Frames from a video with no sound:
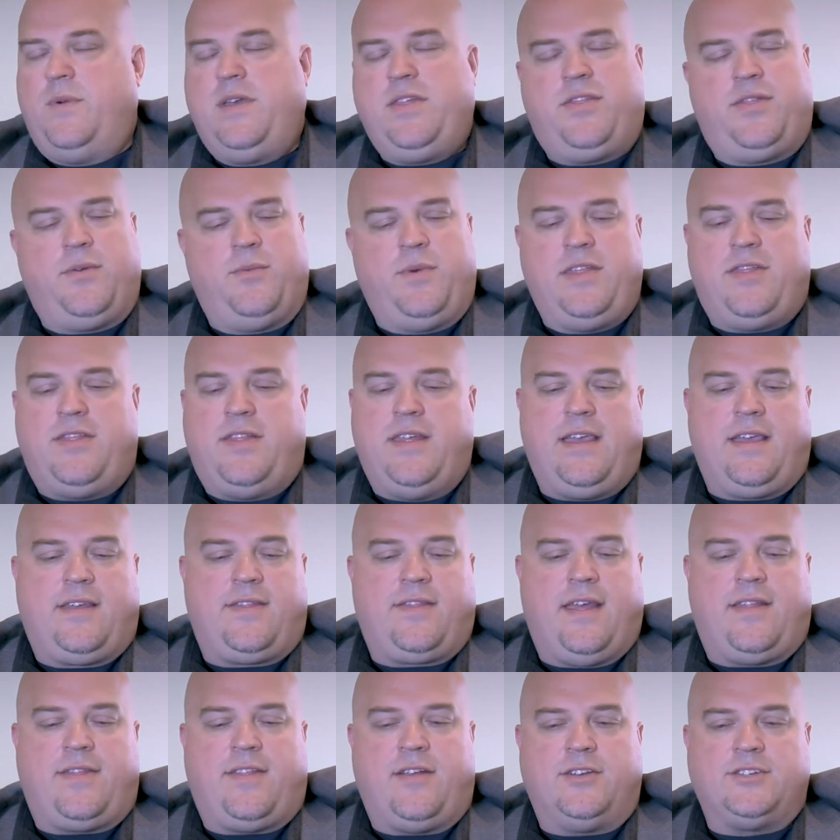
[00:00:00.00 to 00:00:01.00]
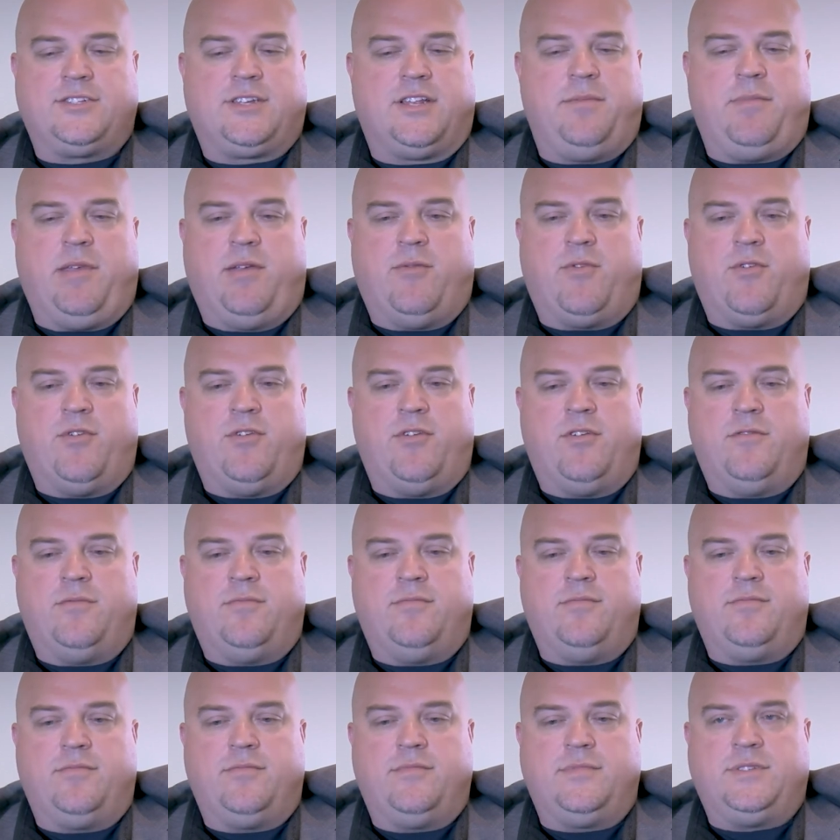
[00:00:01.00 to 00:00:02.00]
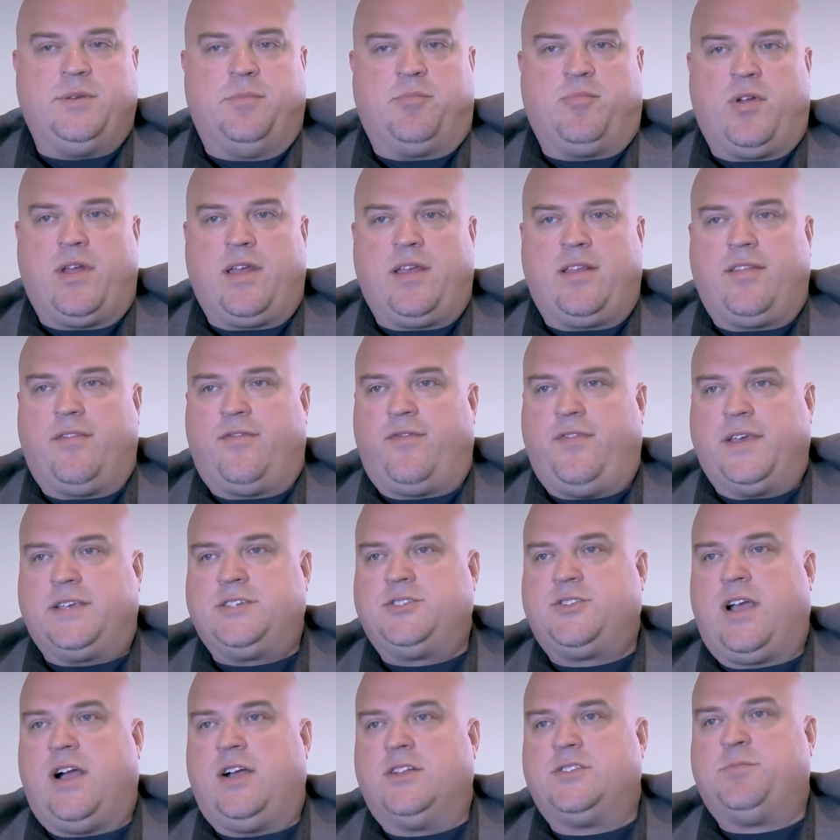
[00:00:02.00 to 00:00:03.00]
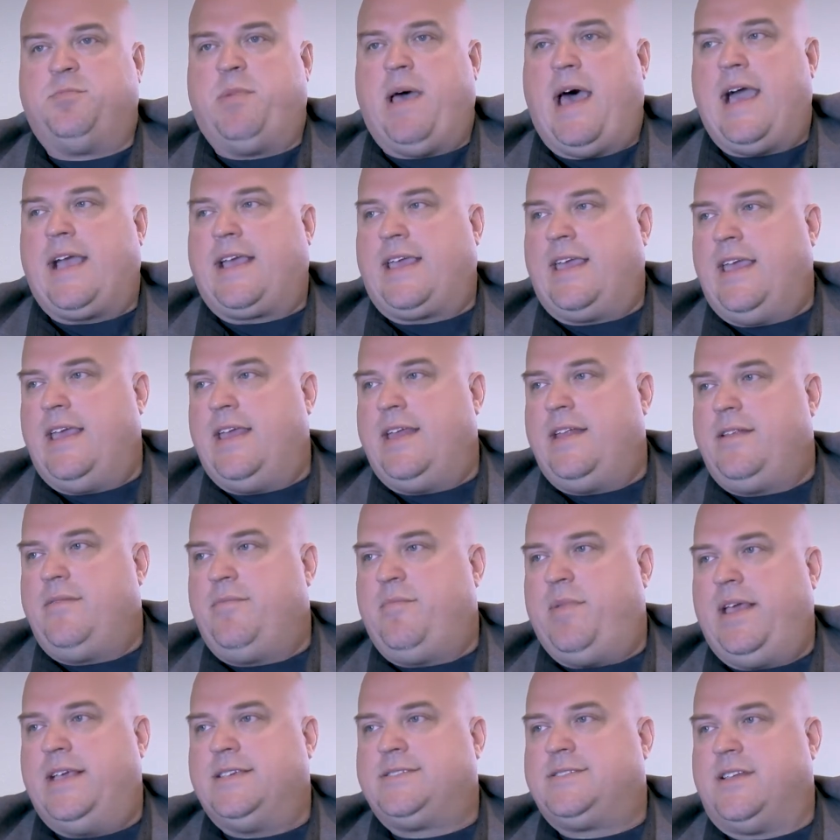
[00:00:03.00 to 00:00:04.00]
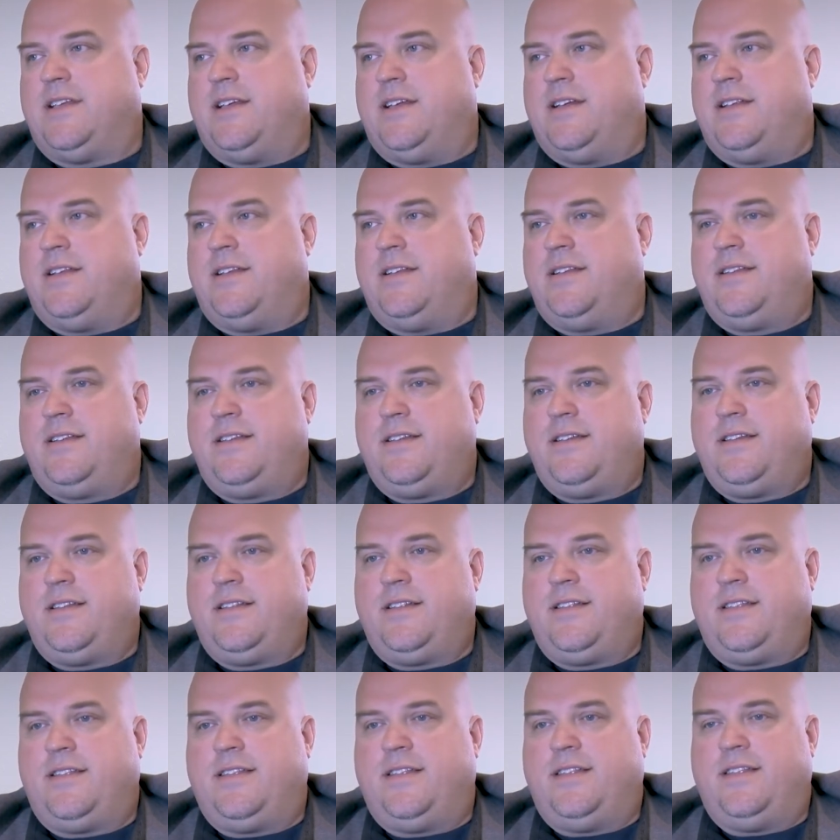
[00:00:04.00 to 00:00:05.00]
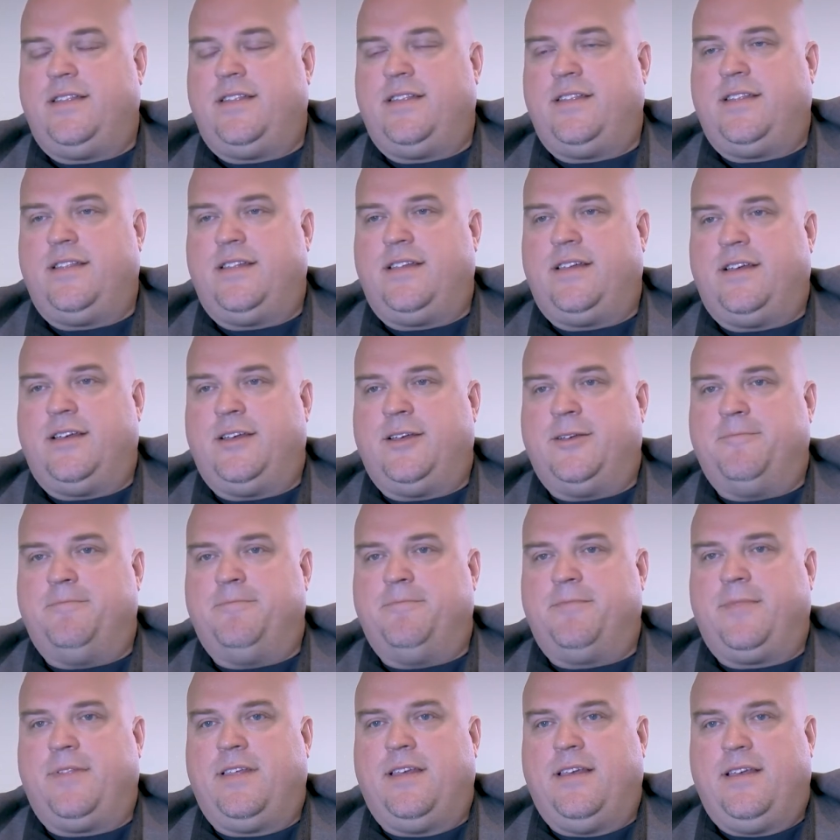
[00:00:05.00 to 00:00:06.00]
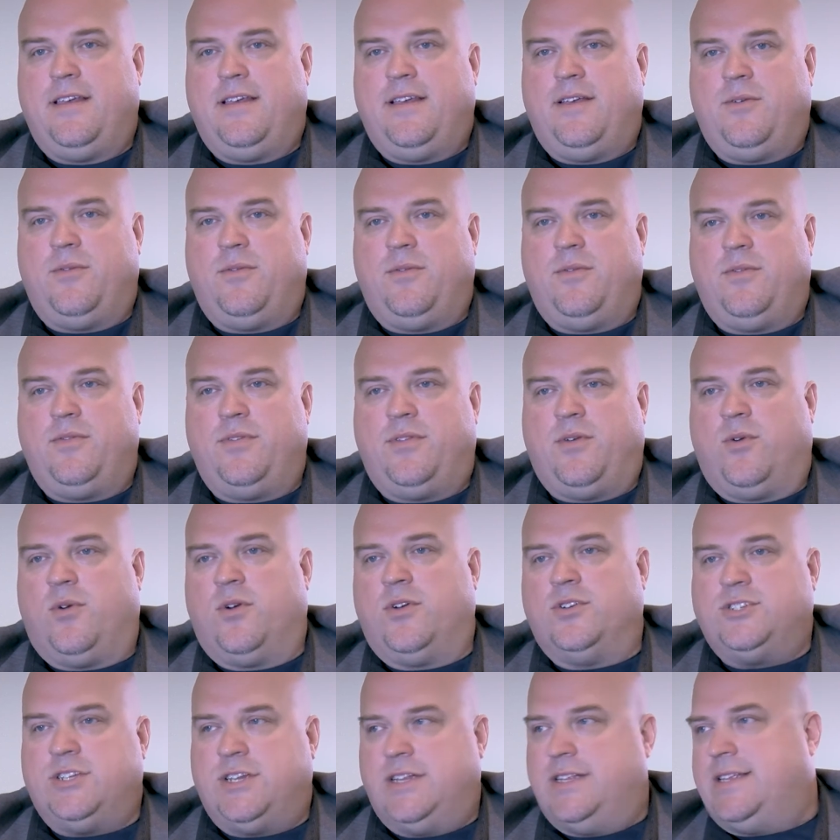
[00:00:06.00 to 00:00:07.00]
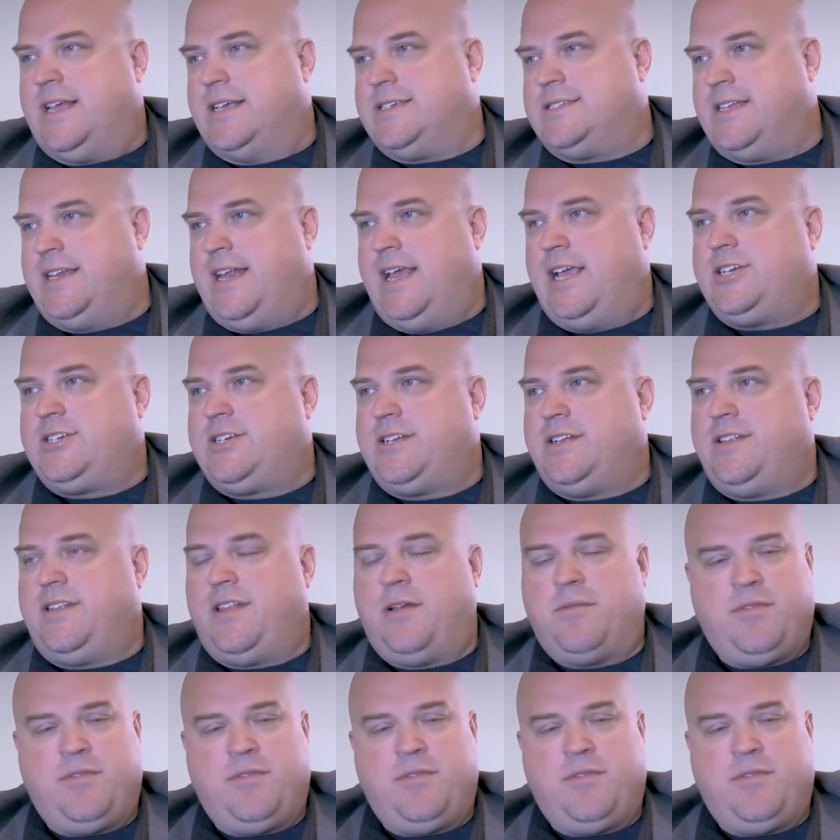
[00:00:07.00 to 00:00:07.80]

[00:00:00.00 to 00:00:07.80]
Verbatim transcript: We, we think that there's going to be room to bring the fixed routes back in based on um, the origin and destination.